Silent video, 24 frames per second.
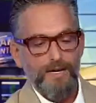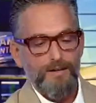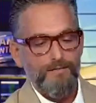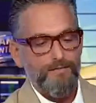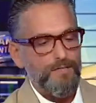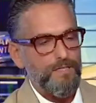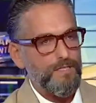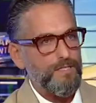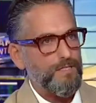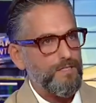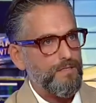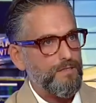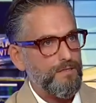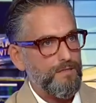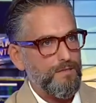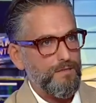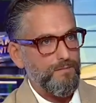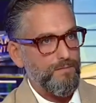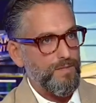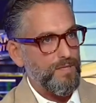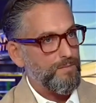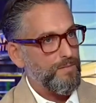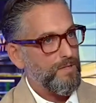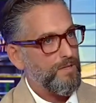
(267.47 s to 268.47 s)
of these
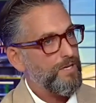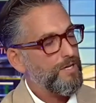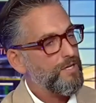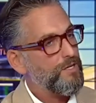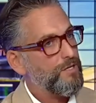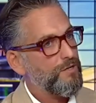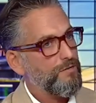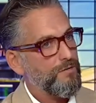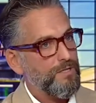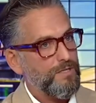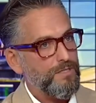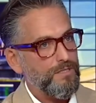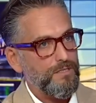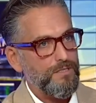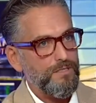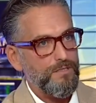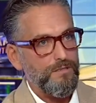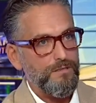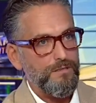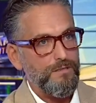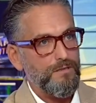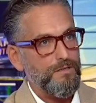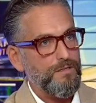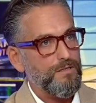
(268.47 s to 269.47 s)
people that are doing this
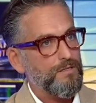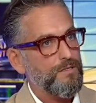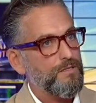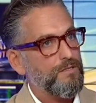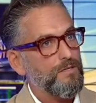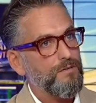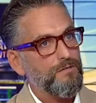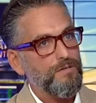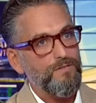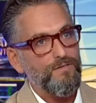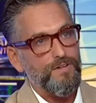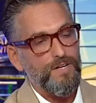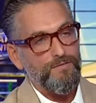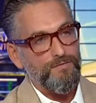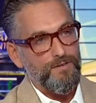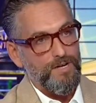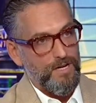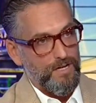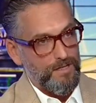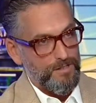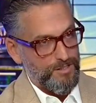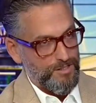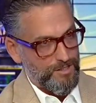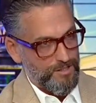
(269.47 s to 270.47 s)
don't even have
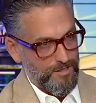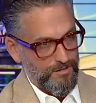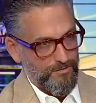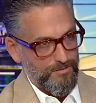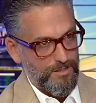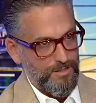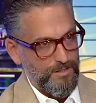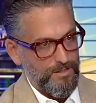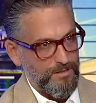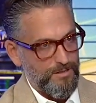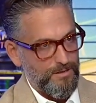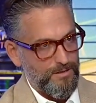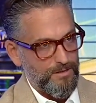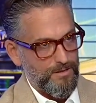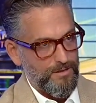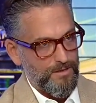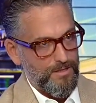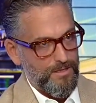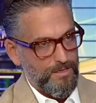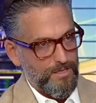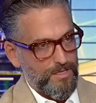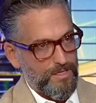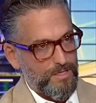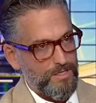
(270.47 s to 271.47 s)
college degrees.
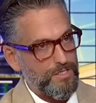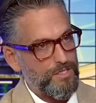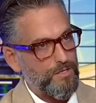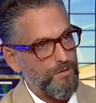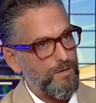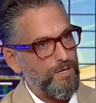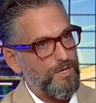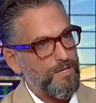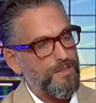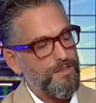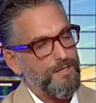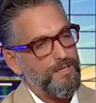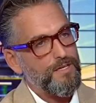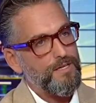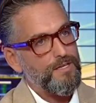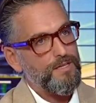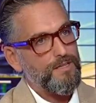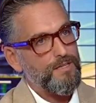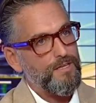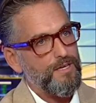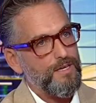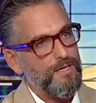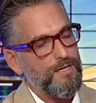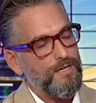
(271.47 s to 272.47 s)
So I think
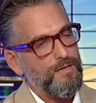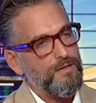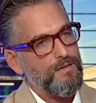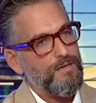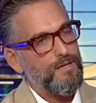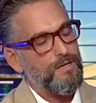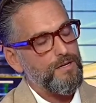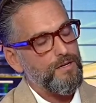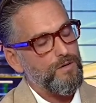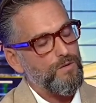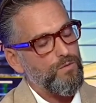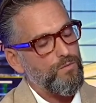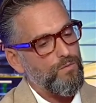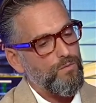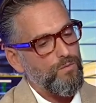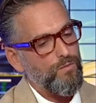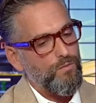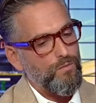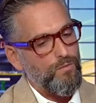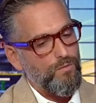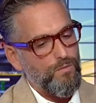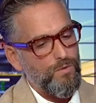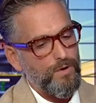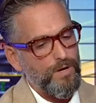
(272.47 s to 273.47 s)
that, you know,
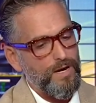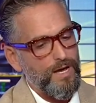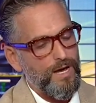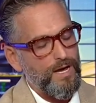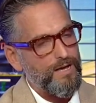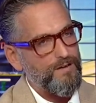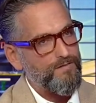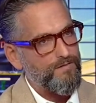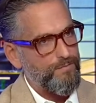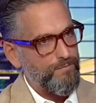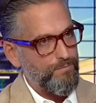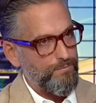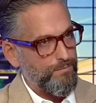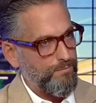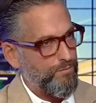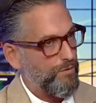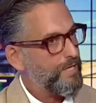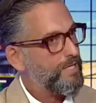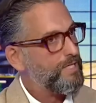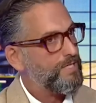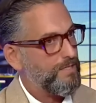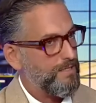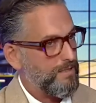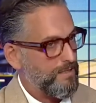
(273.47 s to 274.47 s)
what I
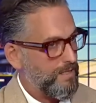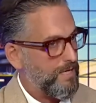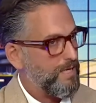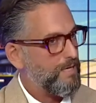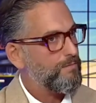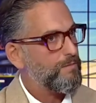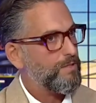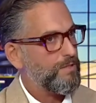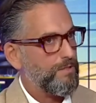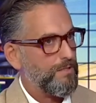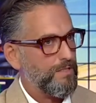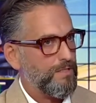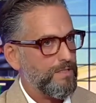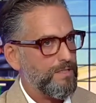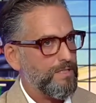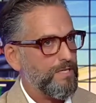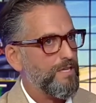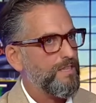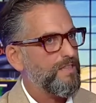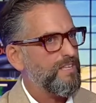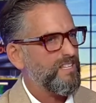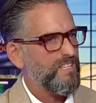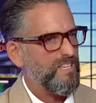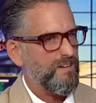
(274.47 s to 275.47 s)
bring to the table is I
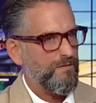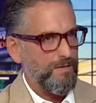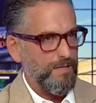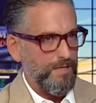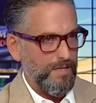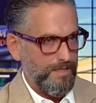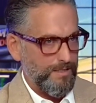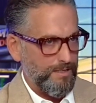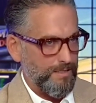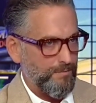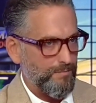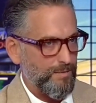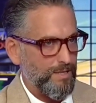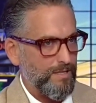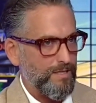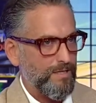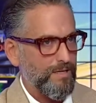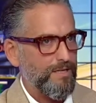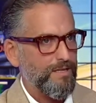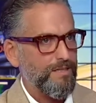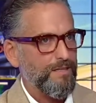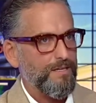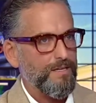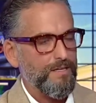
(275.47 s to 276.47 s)
think they relate to me.
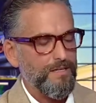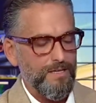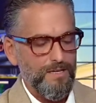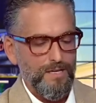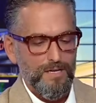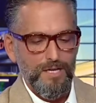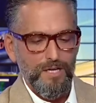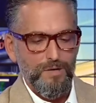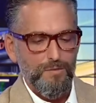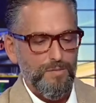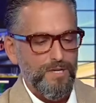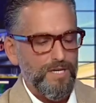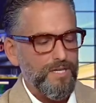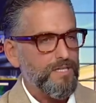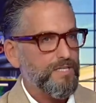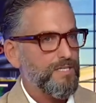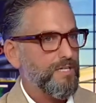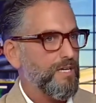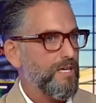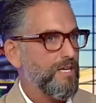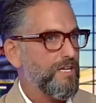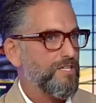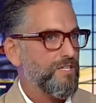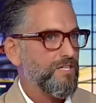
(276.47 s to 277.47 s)
I think being
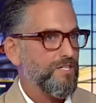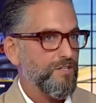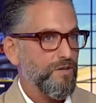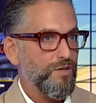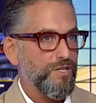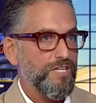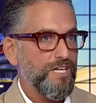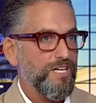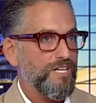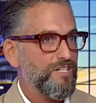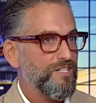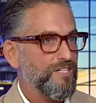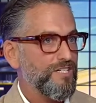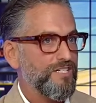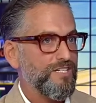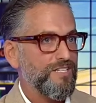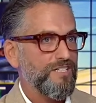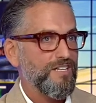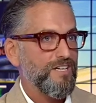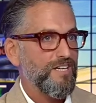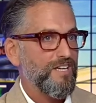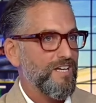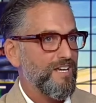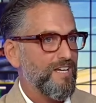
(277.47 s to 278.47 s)
tenacious,
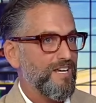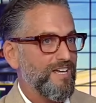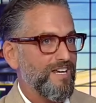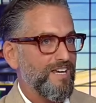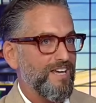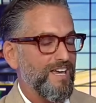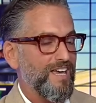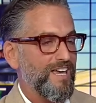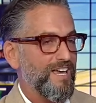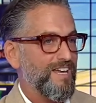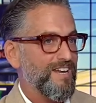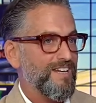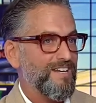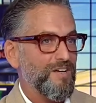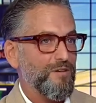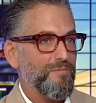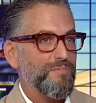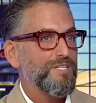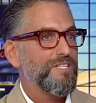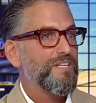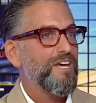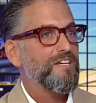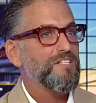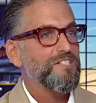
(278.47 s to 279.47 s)
audacious, and
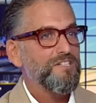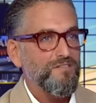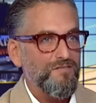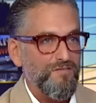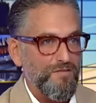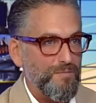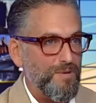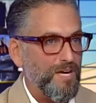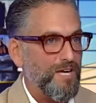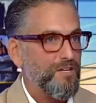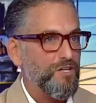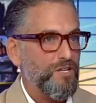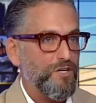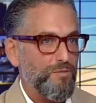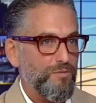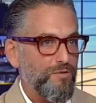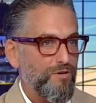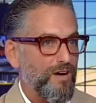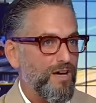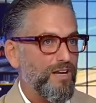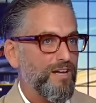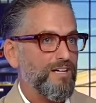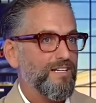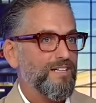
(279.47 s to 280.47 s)
obsessive about your
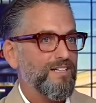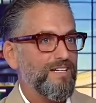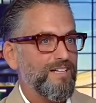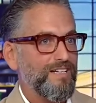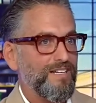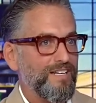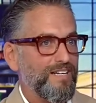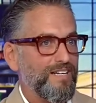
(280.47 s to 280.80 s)
product can